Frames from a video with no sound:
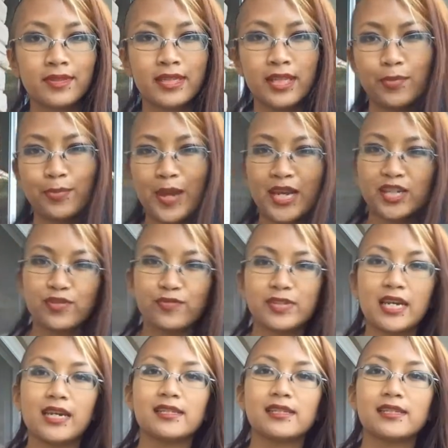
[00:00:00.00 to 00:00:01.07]
Little package of
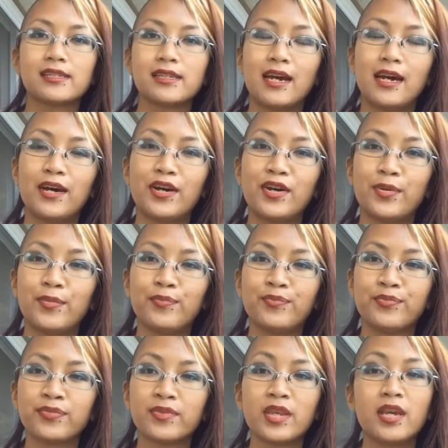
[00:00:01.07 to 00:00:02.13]
dice. I'm
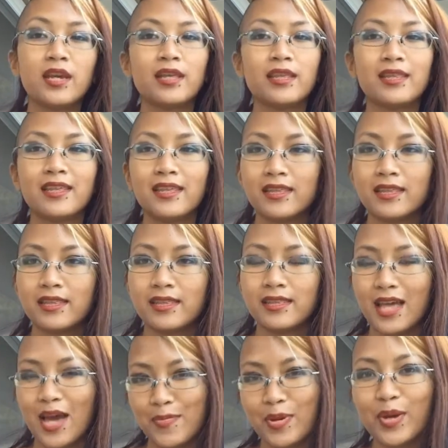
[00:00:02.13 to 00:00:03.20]

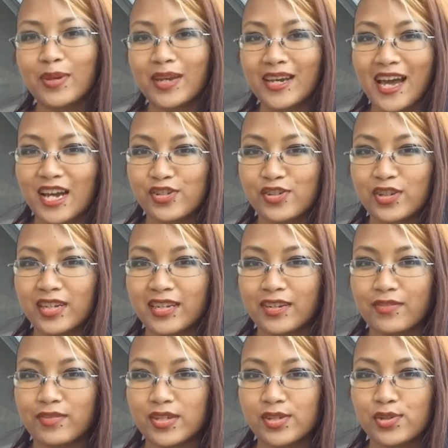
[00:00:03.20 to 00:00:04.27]
probably actually going to
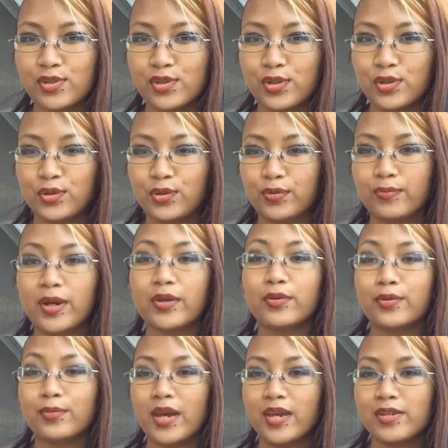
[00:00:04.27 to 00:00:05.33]
give this to my
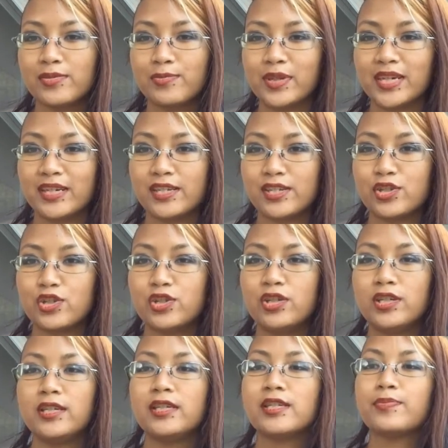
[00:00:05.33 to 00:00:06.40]
roommate because
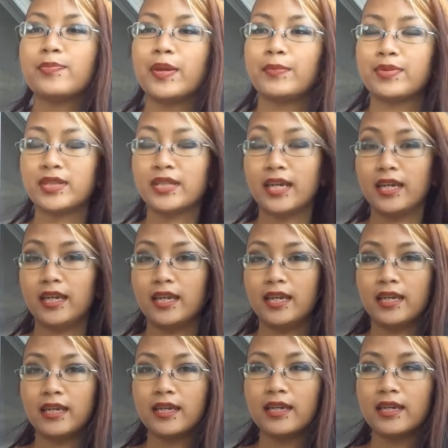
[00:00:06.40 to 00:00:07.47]
she's been
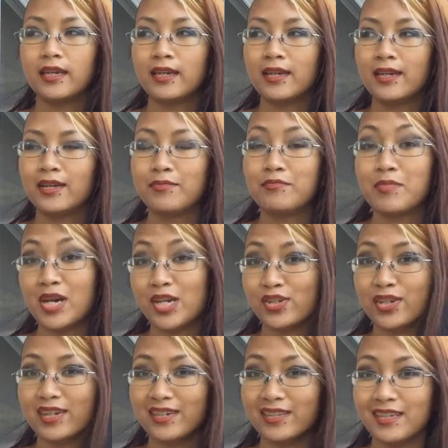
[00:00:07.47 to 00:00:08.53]
playing
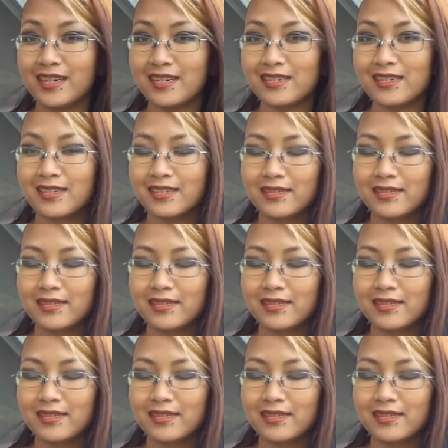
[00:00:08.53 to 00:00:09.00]
Magic a lot